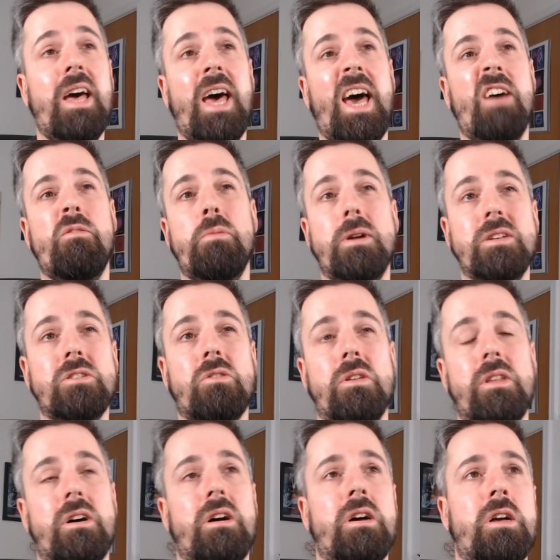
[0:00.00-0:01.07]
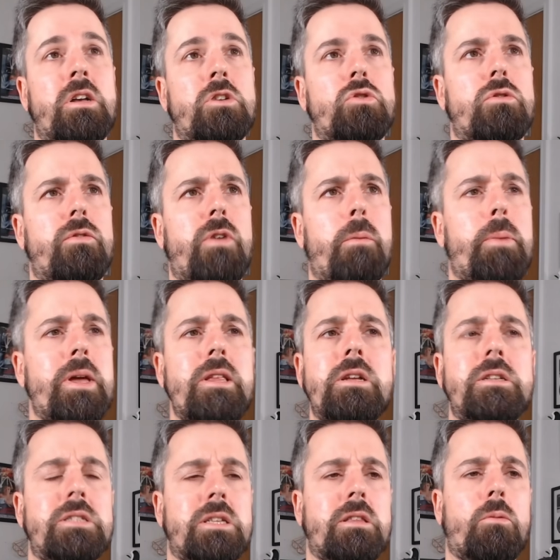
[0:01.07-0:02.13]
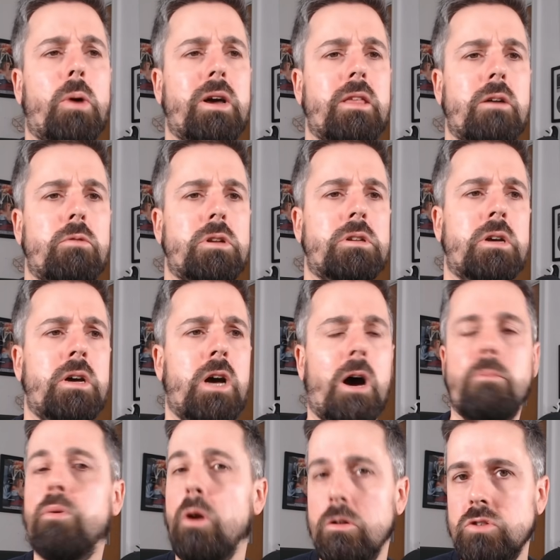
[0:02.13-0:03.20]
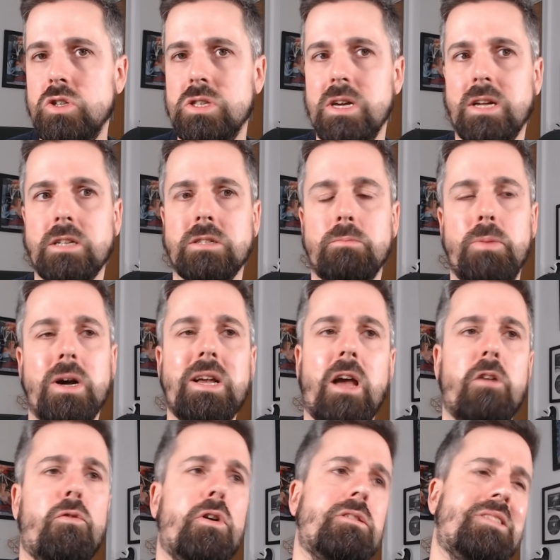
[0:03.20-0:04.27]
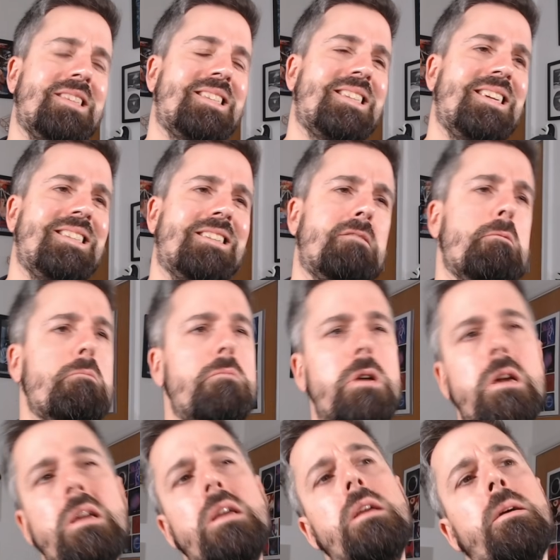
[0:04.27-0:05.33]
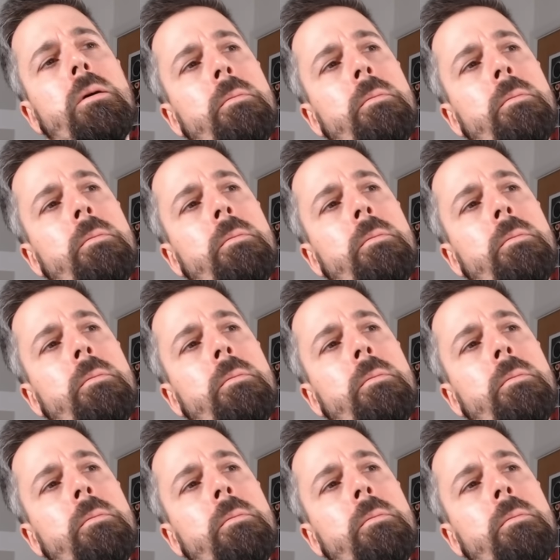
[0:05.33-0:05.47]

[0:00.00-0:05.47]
Everybody's got their sort of opinions and the way they would approach things. But again, folks, this isn't me